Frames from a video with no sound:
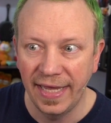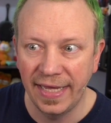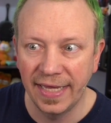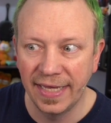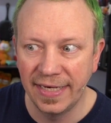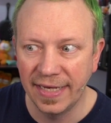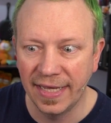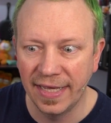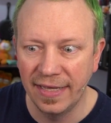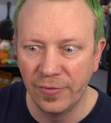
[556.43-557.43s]
And
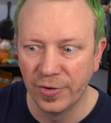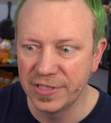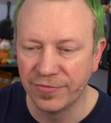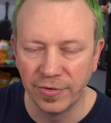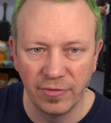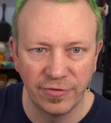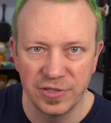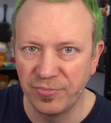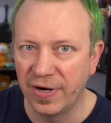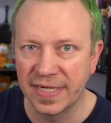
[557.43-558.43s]
uh, it works for
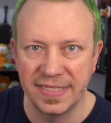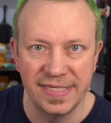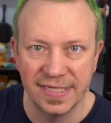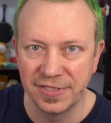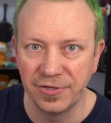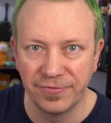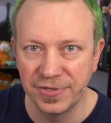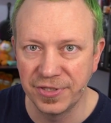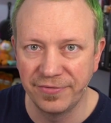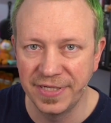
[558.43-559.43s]
reverse proxies, also for
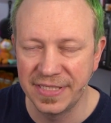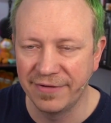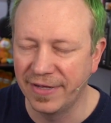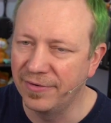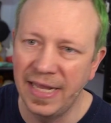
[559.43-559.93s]
serving stuff out.